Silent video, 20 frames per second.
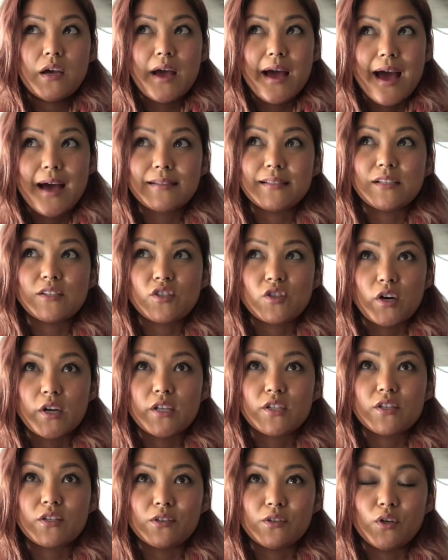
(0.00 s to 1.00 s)
As it
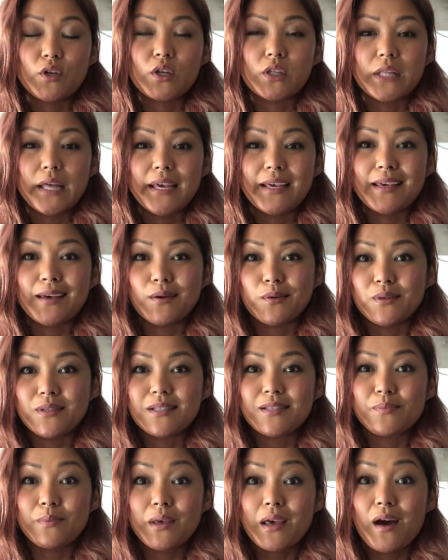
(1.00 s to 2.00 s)
started to look like it
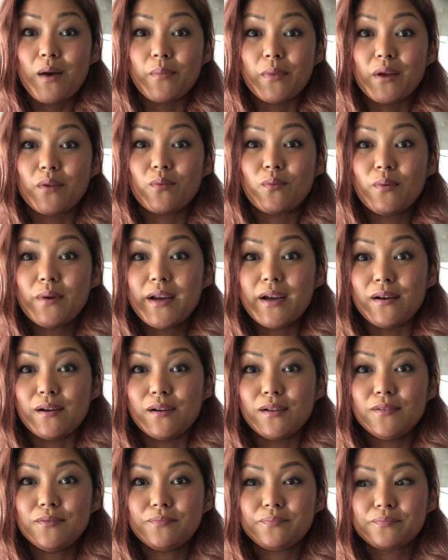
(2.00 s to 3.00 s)
was becoming
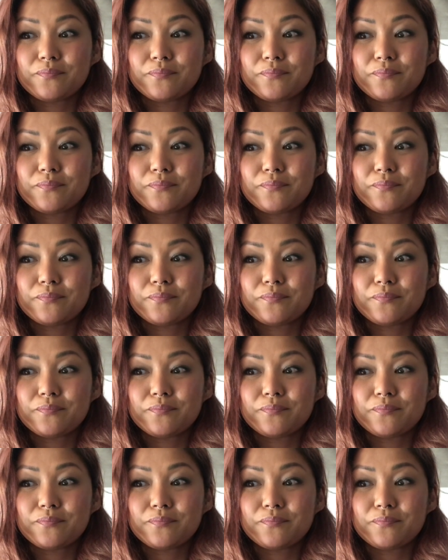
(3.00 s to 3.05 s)
real,